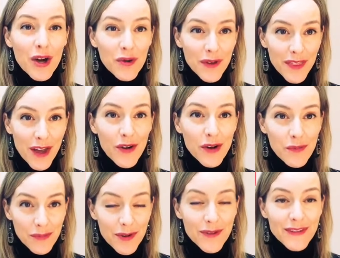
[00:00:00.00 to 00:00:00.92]
without
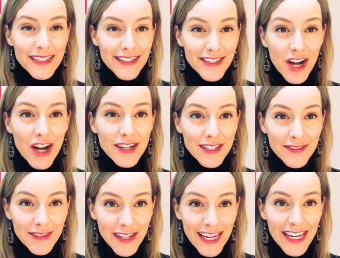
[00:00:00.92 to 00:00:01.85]
improving
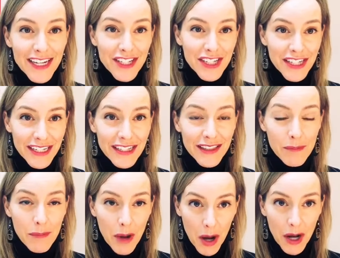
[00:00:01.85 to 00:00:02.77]
detoxification in the
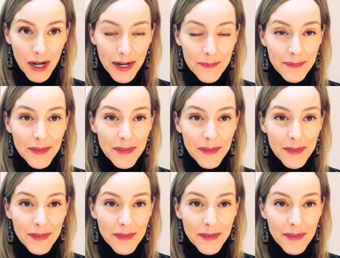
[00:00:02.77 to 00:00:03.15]
body.